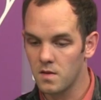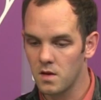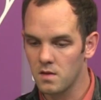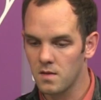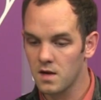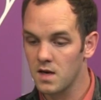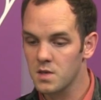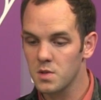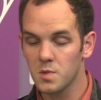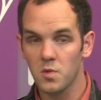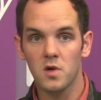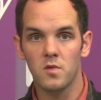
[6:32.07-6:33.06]
The the
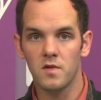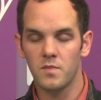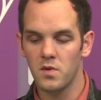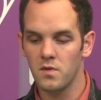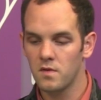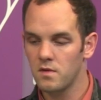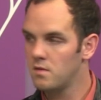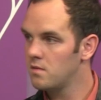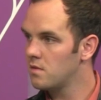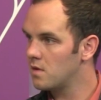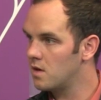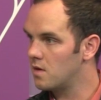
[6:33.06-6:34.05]
connectors work with both,
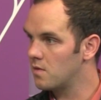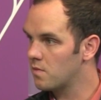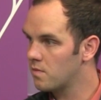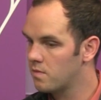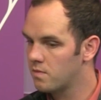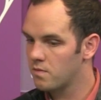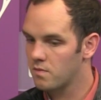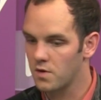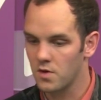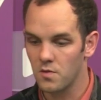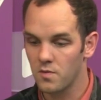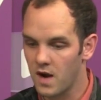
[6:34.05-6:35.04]

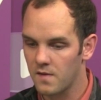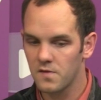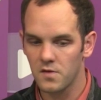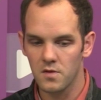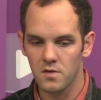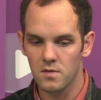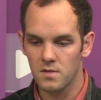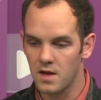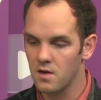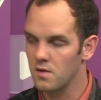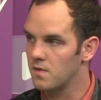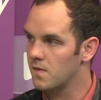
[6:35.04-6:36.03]
you know, raster
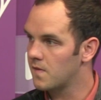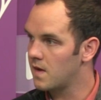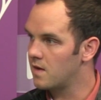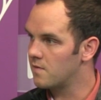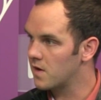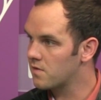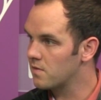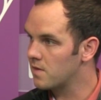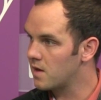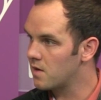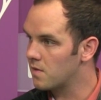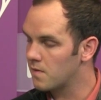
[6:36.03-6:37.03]
layers and vector
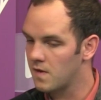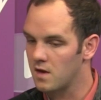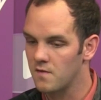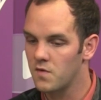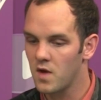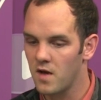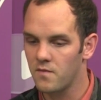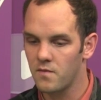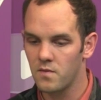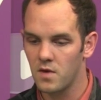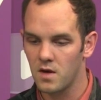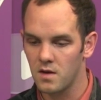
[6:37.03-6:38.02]
layers. And if you have
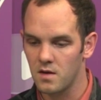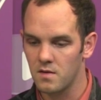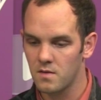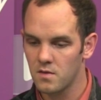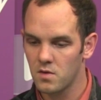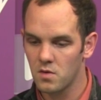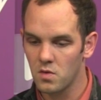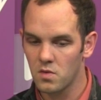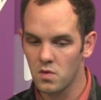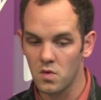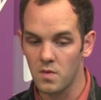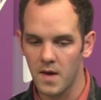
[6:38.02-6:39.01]

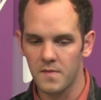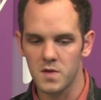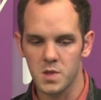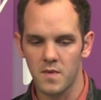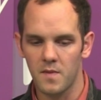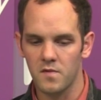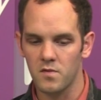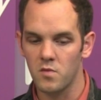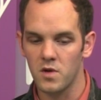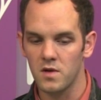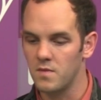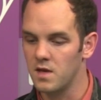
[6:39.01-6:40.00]
Google Maps Engine Maps with
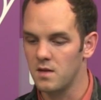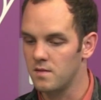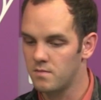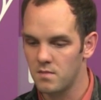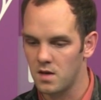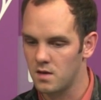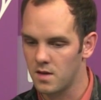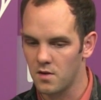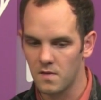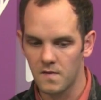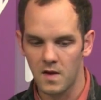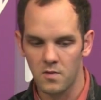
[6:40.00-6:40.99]
one-to-many uh,
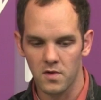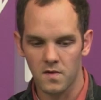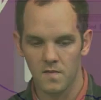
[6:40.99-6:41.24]
layers, that works